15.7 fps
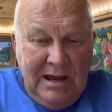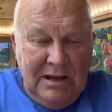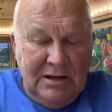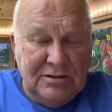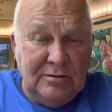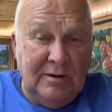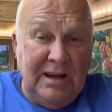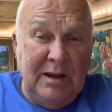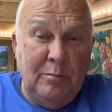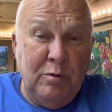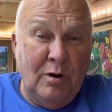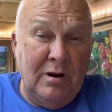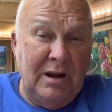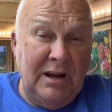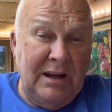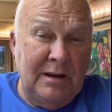So
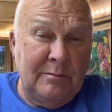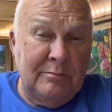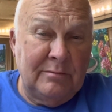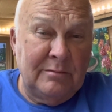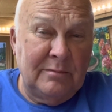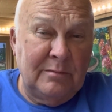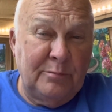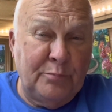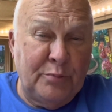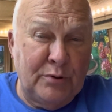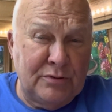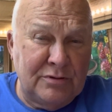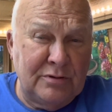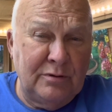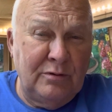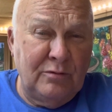Abraham
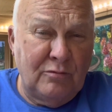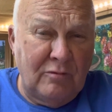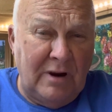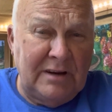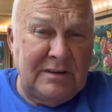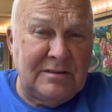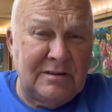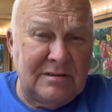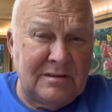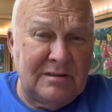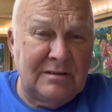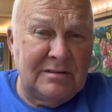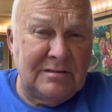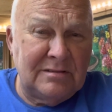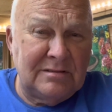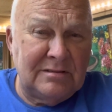pursued
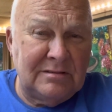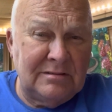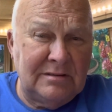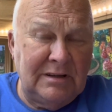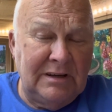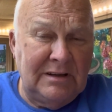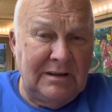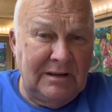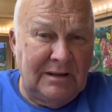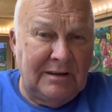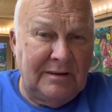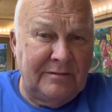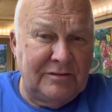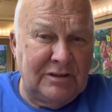righteousness and love,